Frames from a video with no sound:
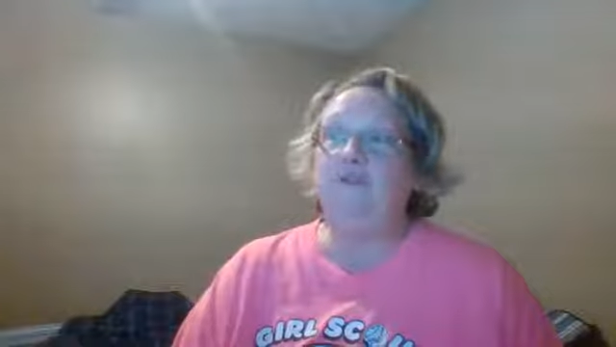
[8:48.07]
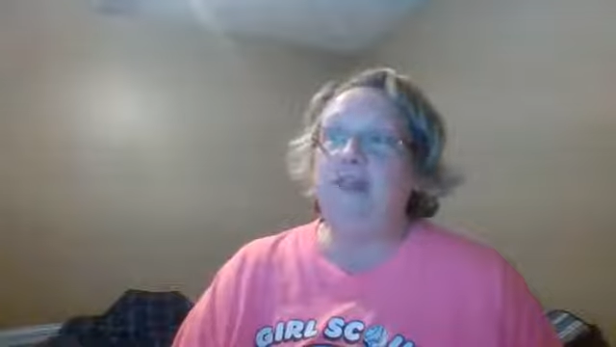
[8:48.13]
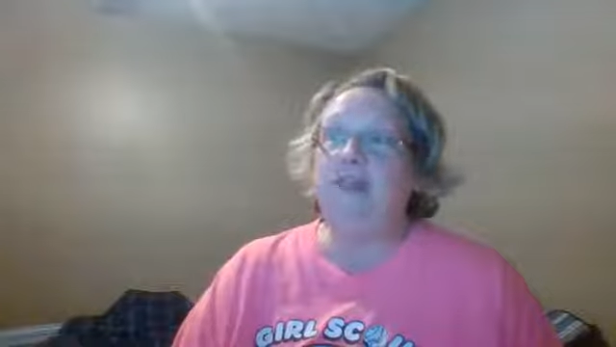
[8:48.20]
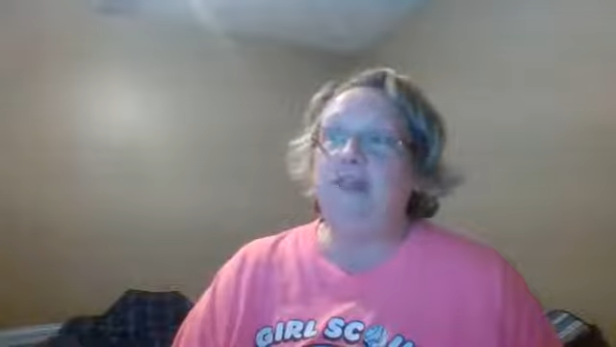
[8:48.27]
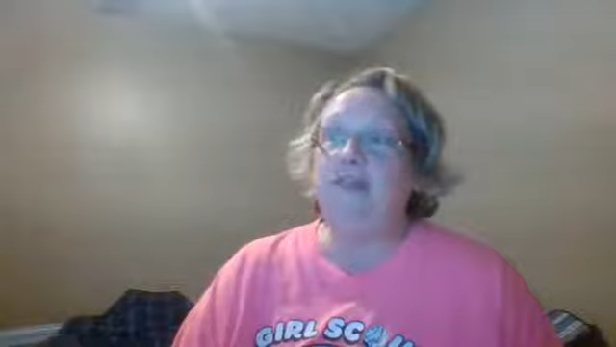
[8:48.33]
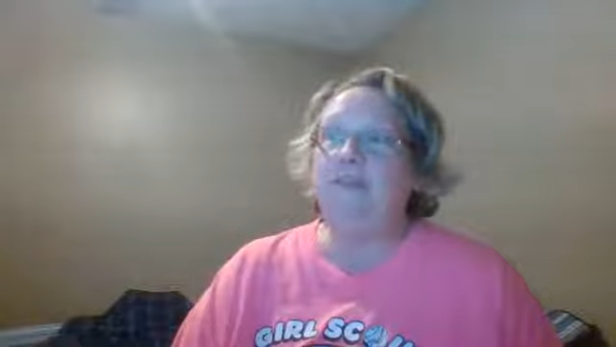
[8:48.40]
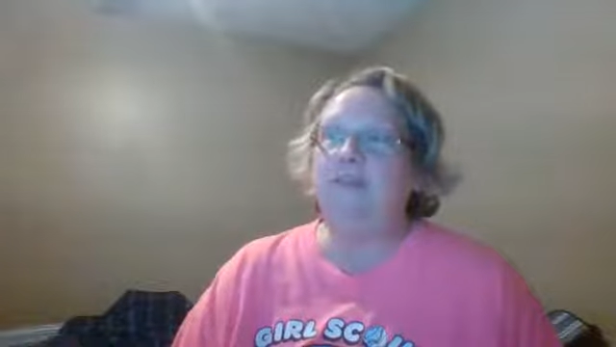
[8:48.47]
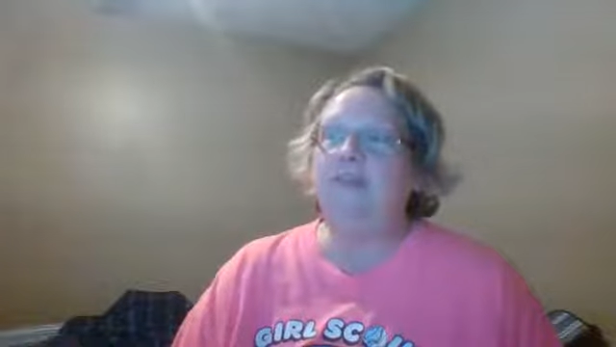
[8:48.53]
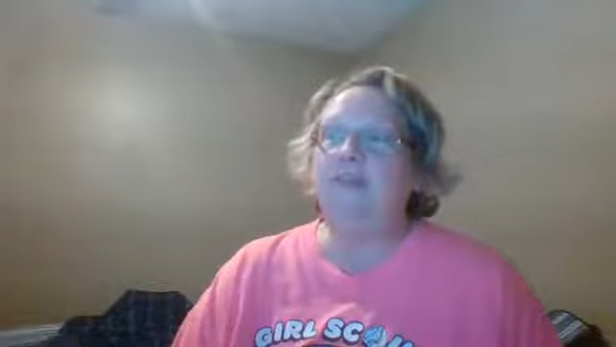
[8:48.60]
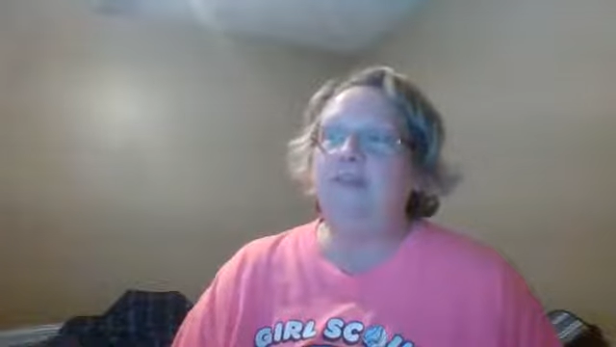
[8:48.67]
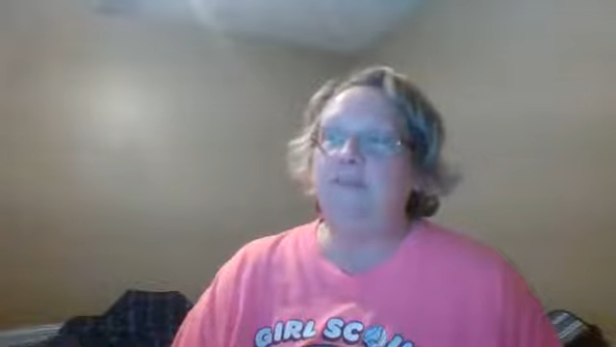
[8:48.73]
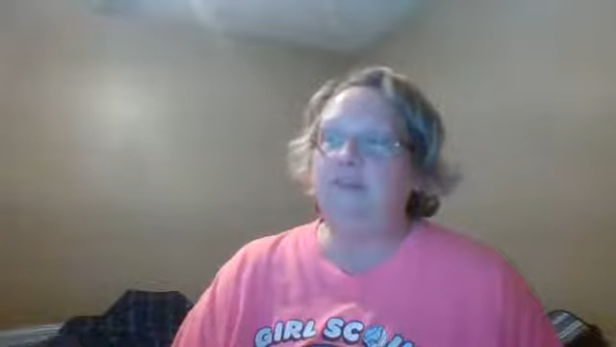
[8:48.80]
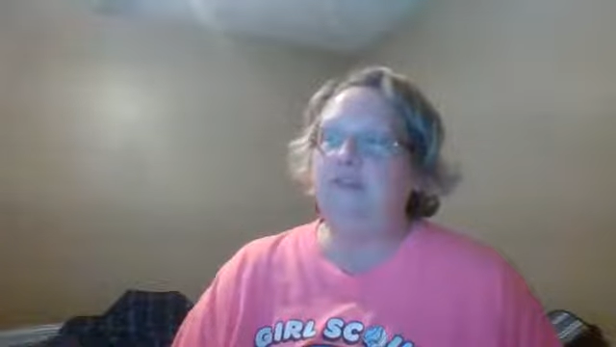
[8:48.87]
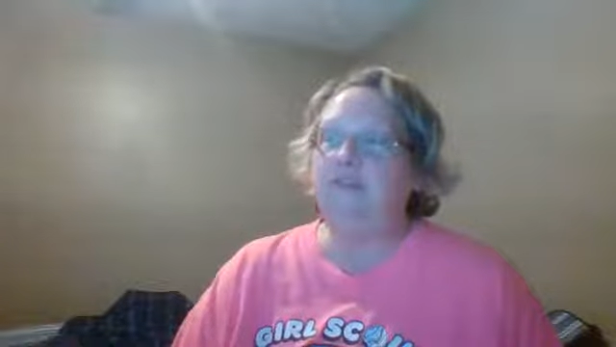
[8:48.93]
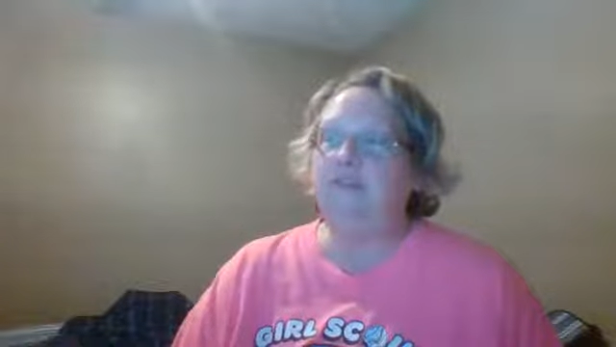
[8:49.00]
Juliet's
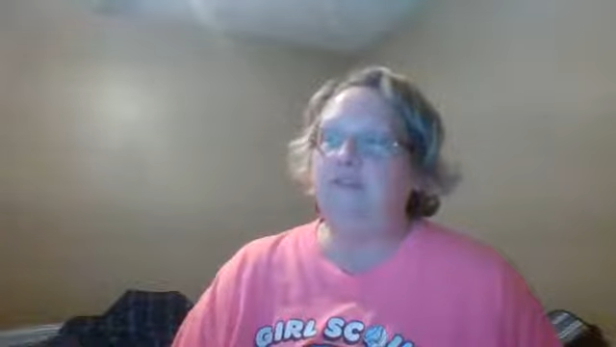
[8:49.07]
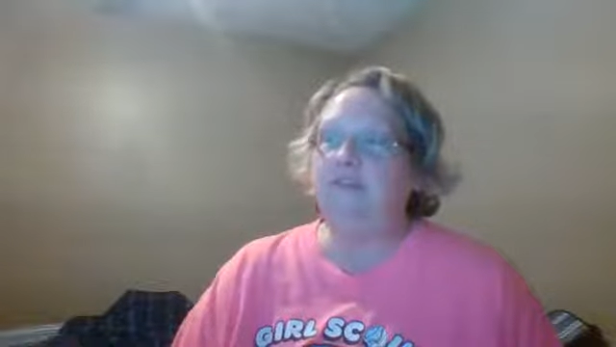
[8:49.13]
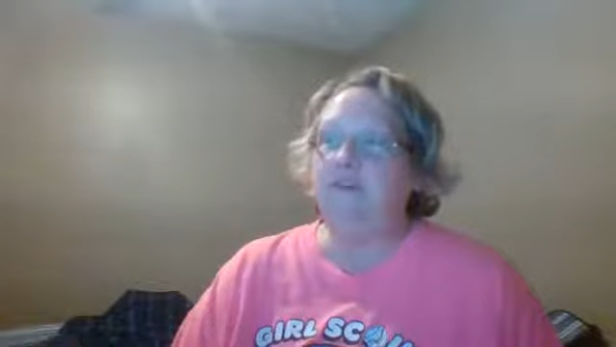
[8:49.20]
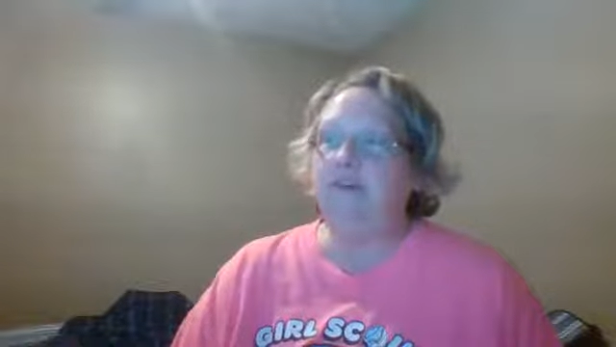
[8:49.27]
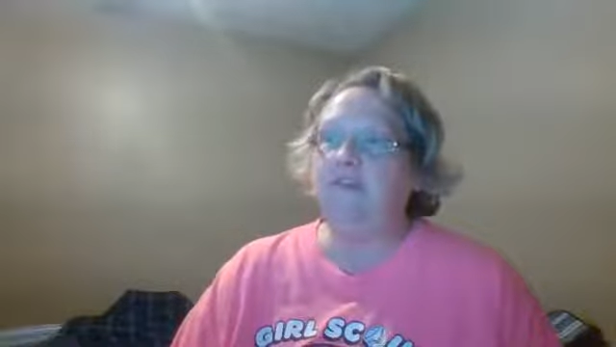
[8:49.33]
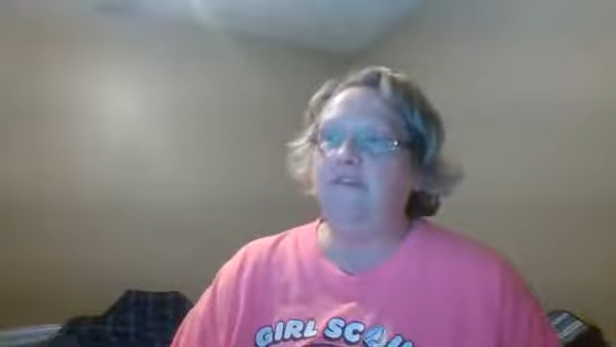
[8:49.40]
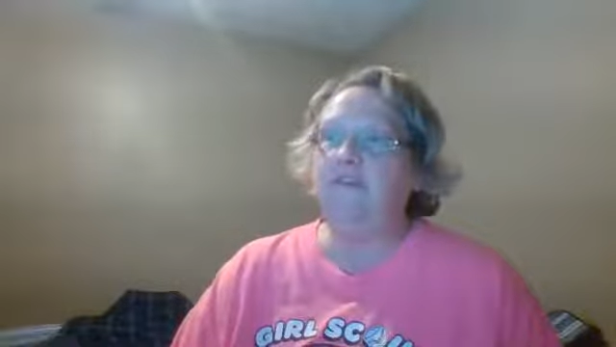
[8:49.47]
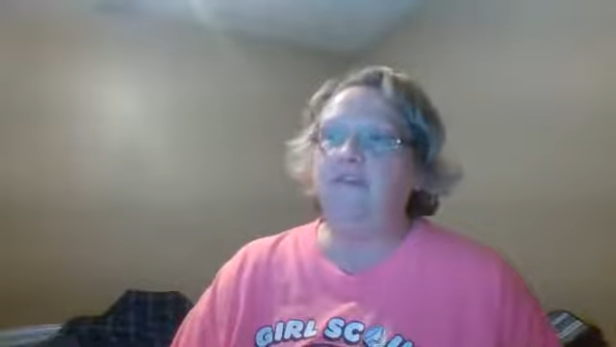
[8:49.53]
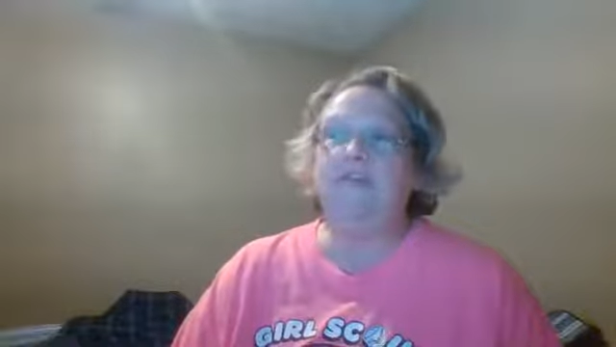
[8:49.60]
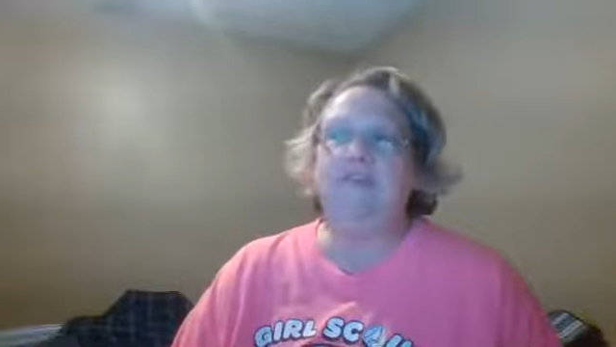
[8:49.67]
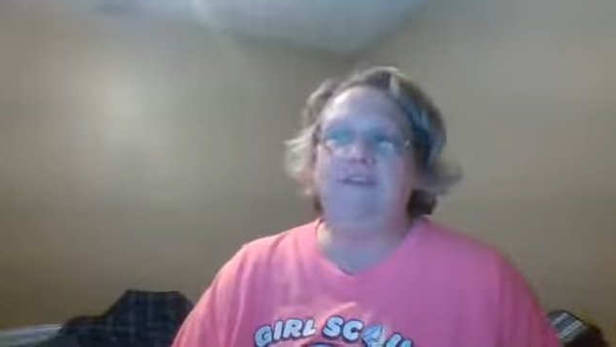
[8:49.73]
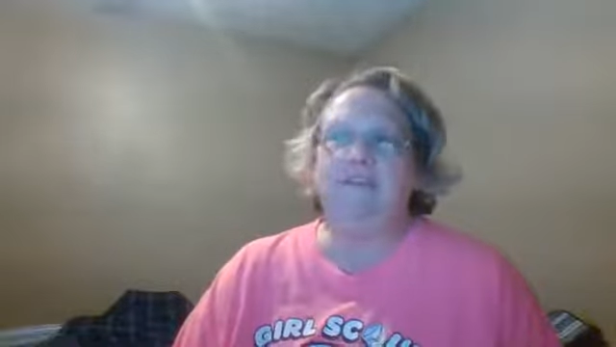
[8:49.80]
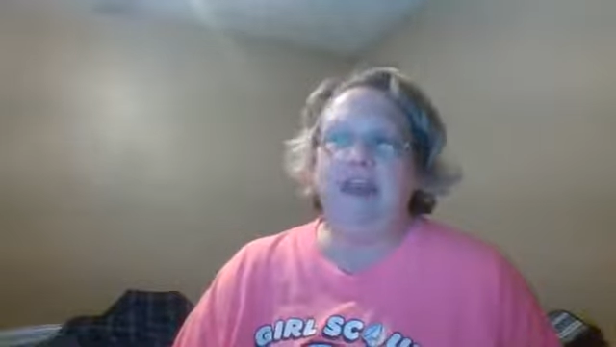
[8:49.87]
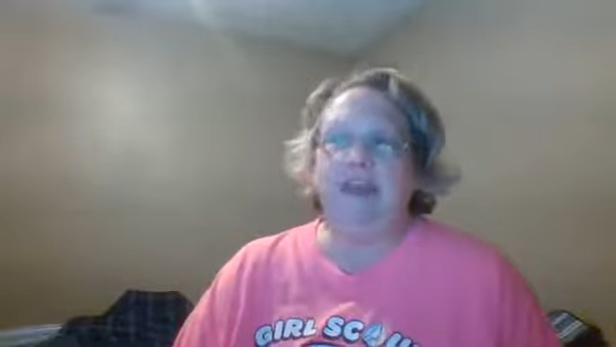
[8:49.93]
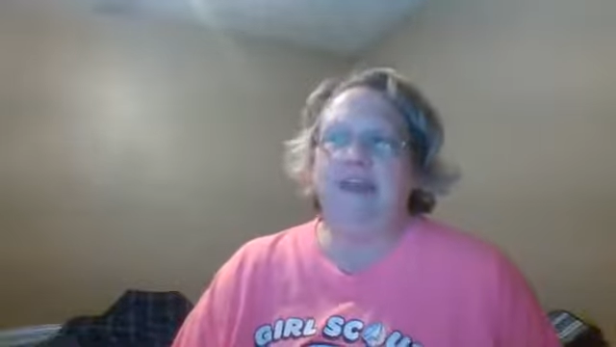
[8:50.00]
special skills was
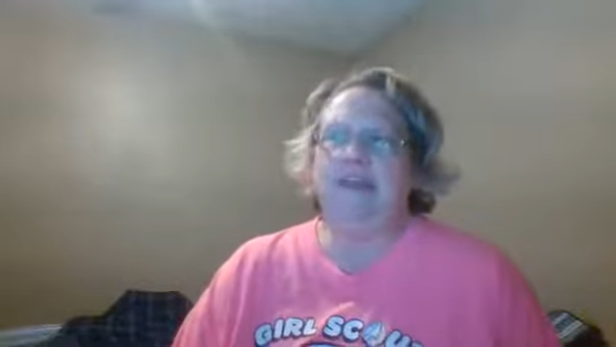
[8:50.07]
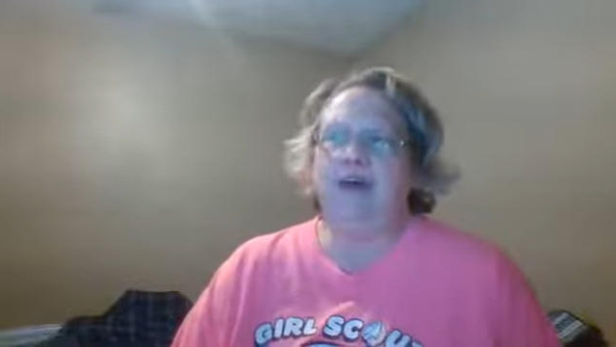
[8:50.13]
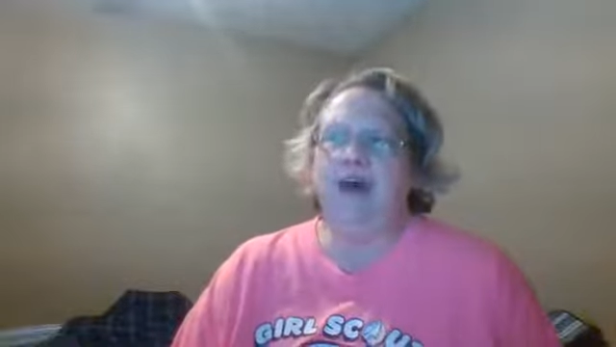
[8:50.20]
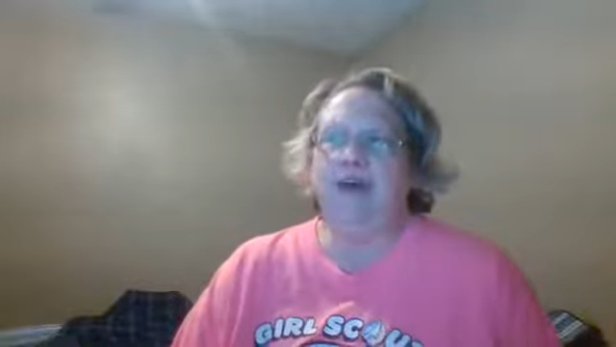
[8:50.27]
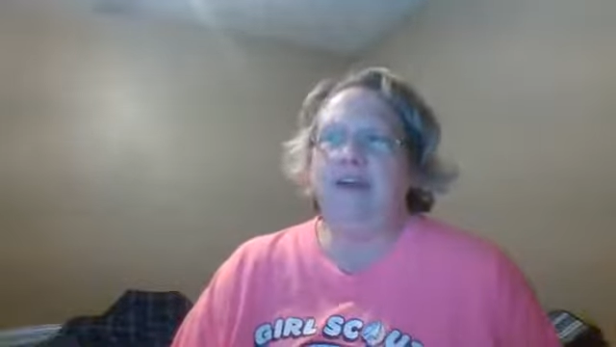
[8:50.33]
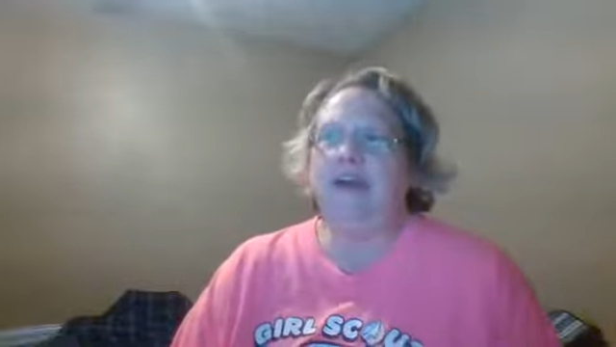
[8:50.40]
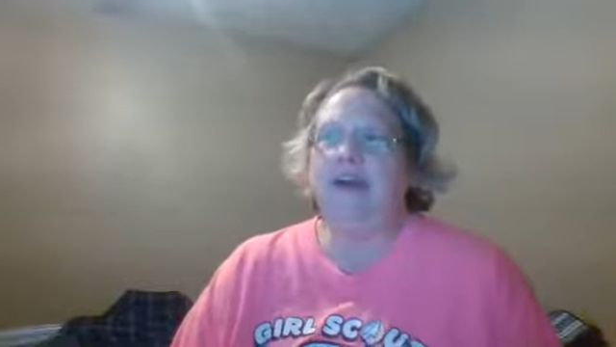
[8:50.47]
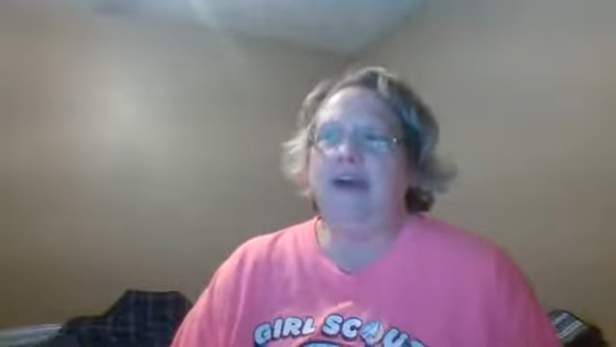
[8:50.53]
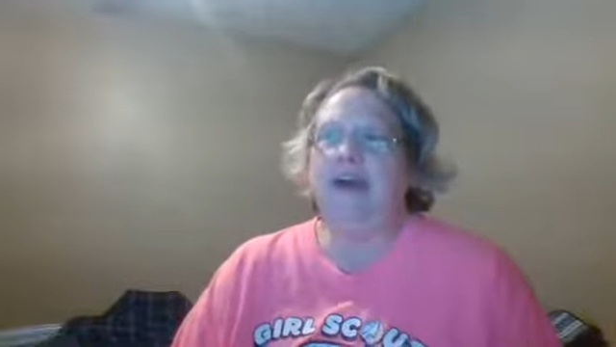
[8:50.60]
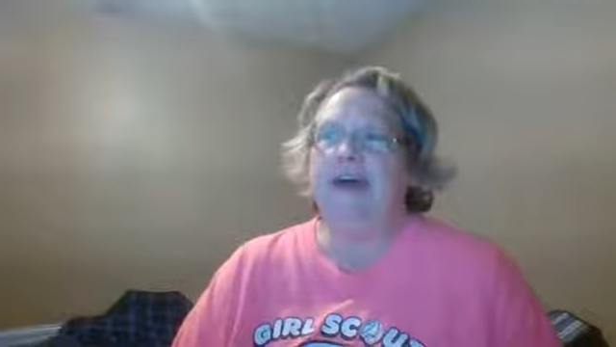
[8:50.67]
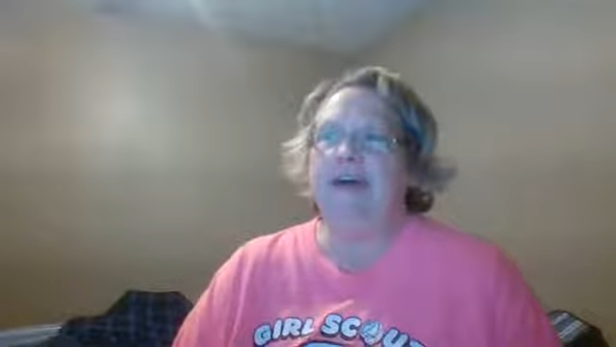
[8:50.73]
standing on her